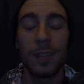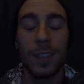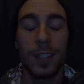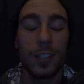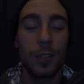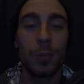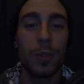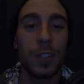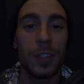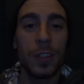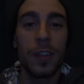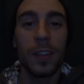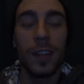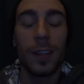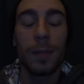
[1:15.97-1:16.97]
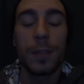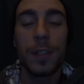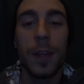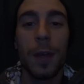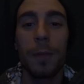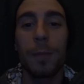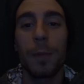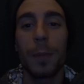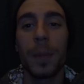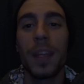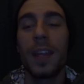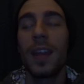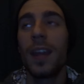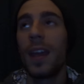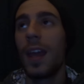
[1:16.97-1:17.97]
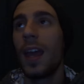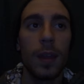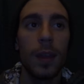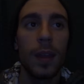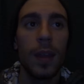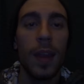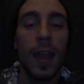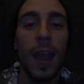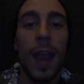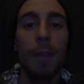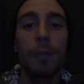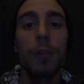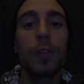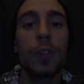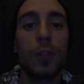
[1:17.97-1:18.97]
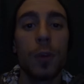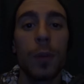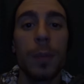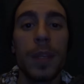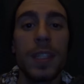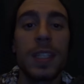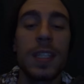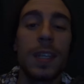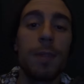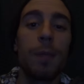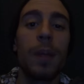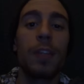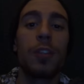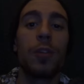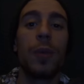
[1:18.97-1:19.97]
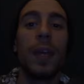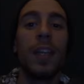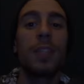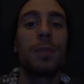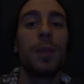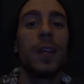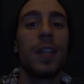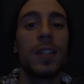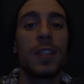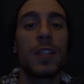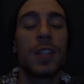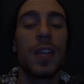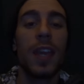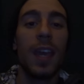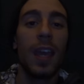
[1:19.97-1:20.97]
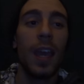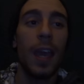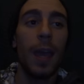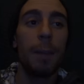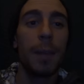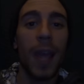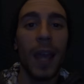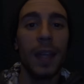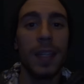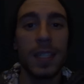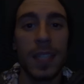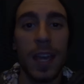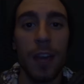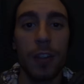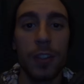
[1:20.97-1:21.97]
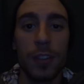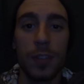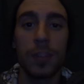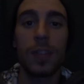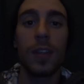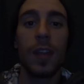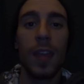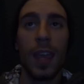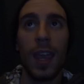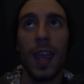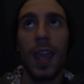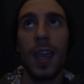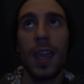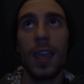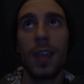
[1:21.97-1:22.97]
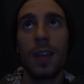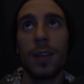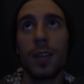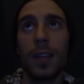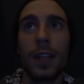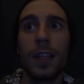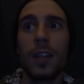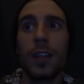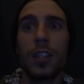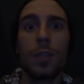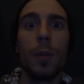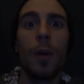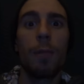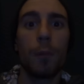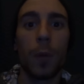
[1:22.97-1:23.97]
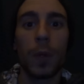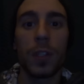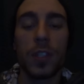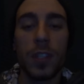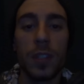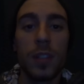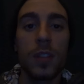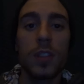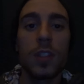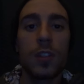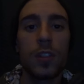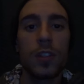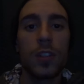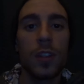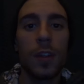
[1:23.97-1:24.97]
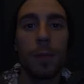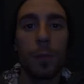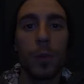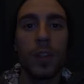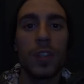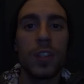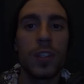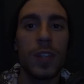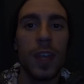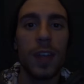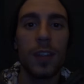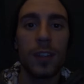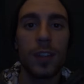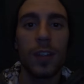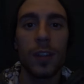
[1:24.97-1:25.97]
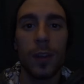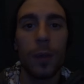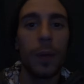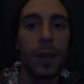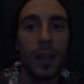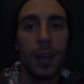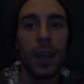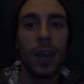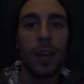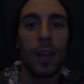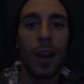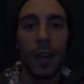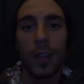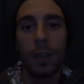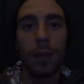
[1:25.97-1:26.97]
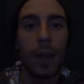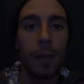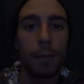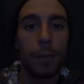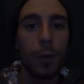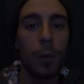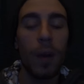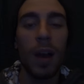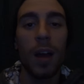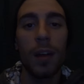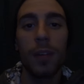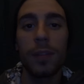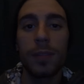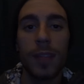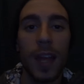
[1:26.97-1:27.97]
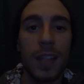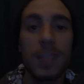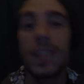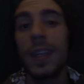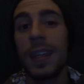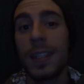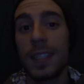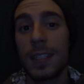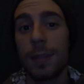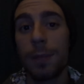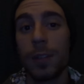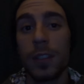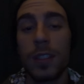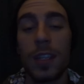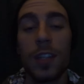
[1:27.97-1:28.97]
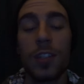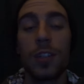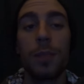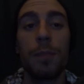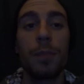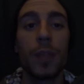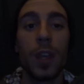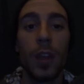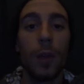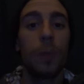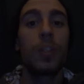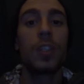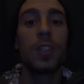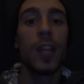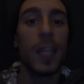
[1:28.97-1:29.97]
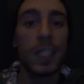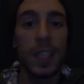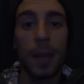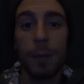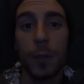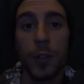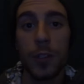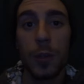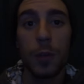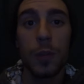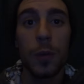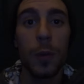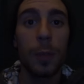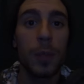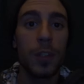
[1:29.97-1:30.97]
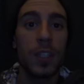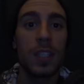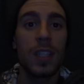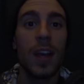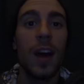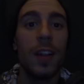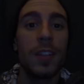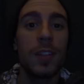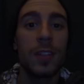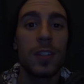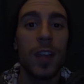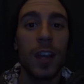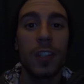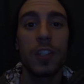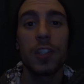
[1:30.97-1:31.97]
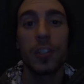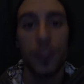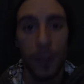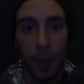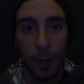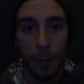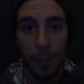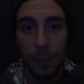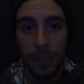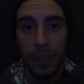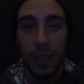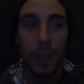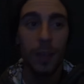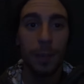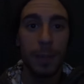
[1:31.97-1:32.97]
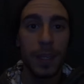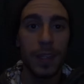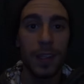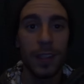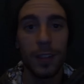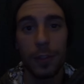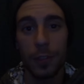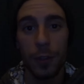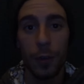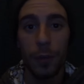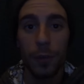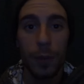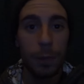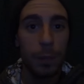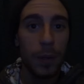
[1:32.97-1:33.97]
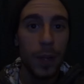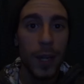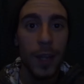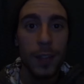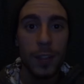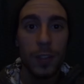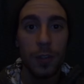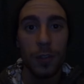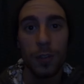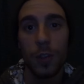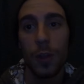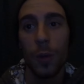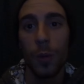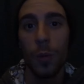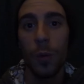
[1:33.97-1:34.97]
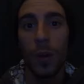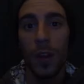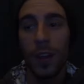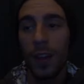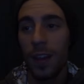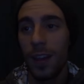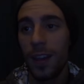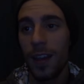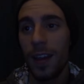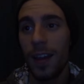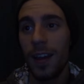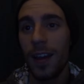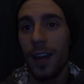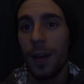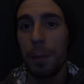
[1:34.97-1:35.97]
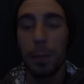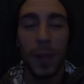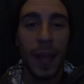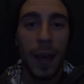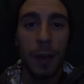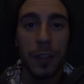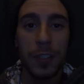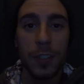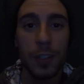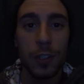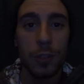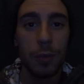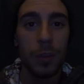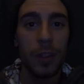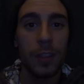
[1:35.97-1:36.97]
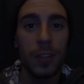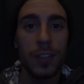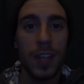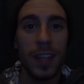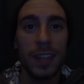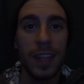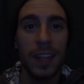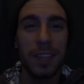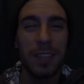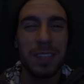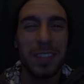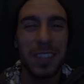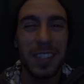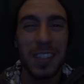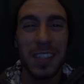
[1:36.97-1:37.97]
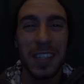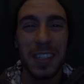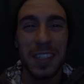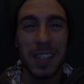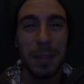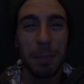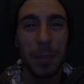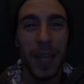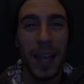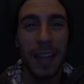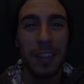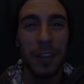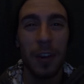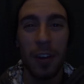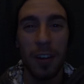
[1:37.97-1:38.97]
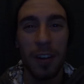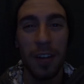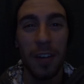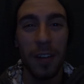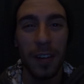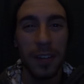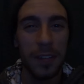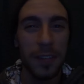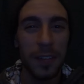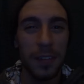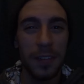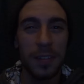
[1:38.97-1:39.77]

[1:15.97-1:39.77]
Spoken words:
just wasn't good enough snow for me. After the storm, me and Steve went to his place, and behind his house is a small forest. It's just enough woods that you can go in it and hike around for a while and not see any civilization, which is nice after a snowstorm because it's untouched snow, meaning there's no footprints, there's no plows that destroy, there's not that disgusting black tar or